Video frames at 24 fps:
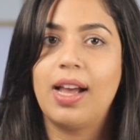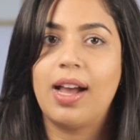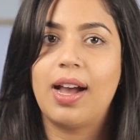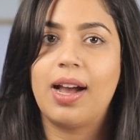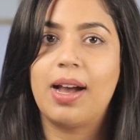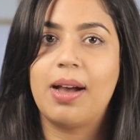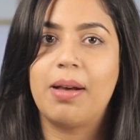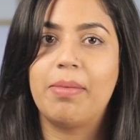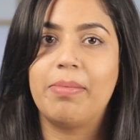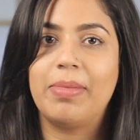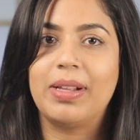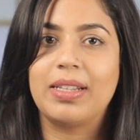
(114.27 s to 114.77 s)

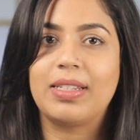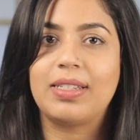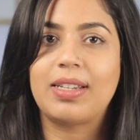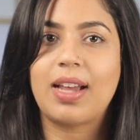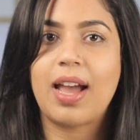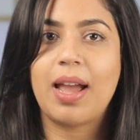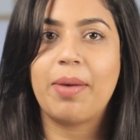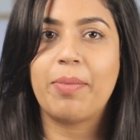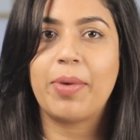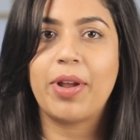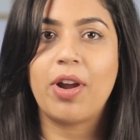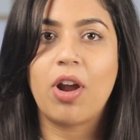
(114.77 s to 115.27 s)
As
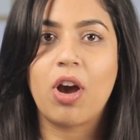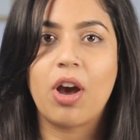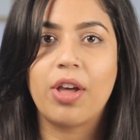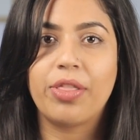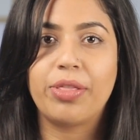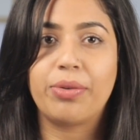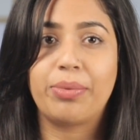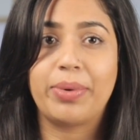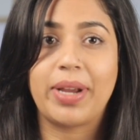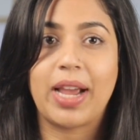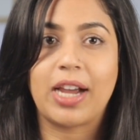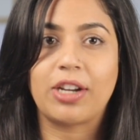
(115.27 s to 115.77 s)
time went on,
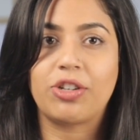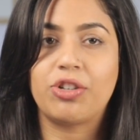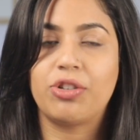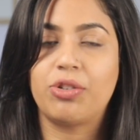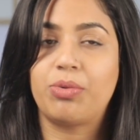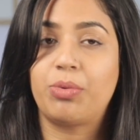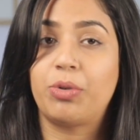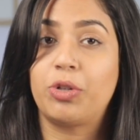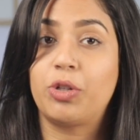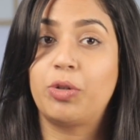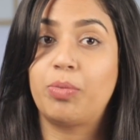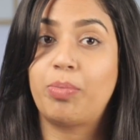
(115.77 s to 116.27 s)
the
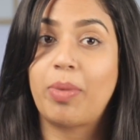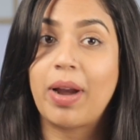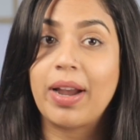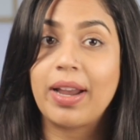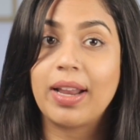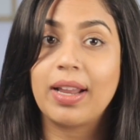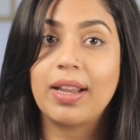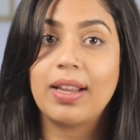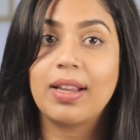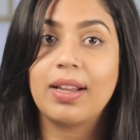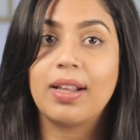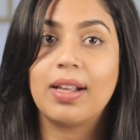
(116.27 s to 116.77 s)
reactions were
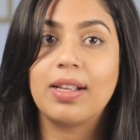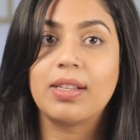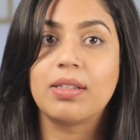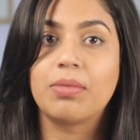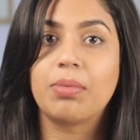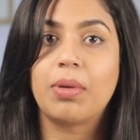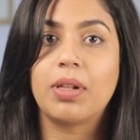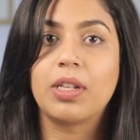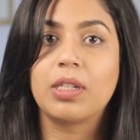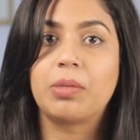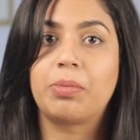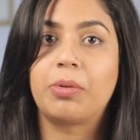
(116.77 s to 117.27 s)
spreading as
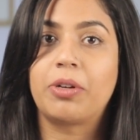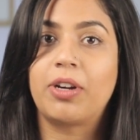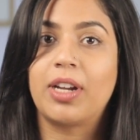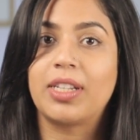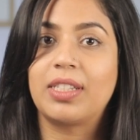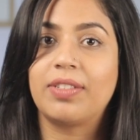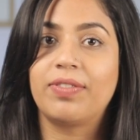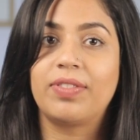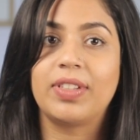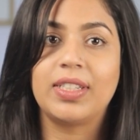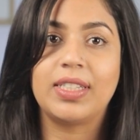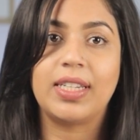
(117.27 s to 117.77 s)
well as
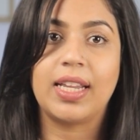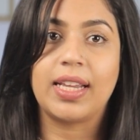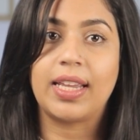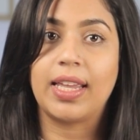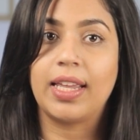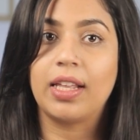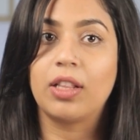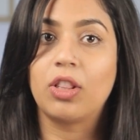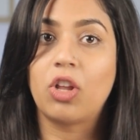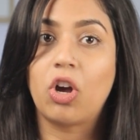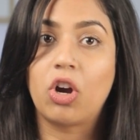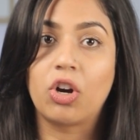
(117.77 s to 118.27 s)
progressively
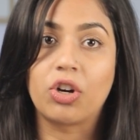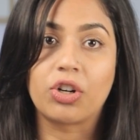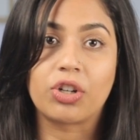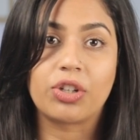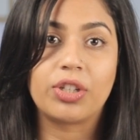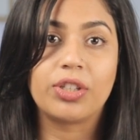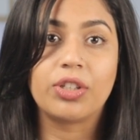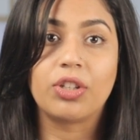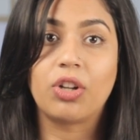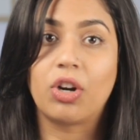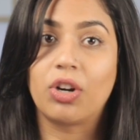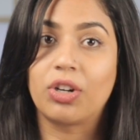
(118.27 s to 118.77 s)
taking longer
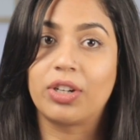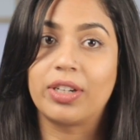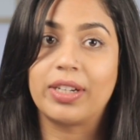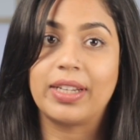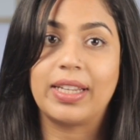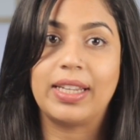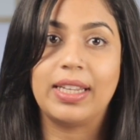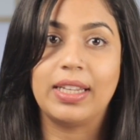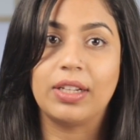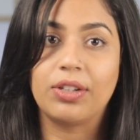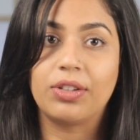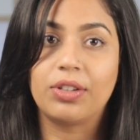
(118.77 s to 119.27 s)
and longer to
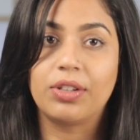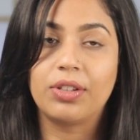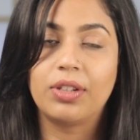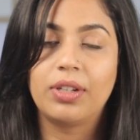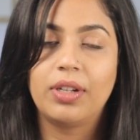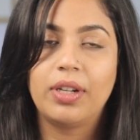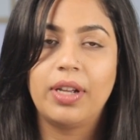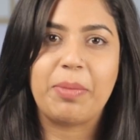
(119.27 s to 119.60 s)
heal.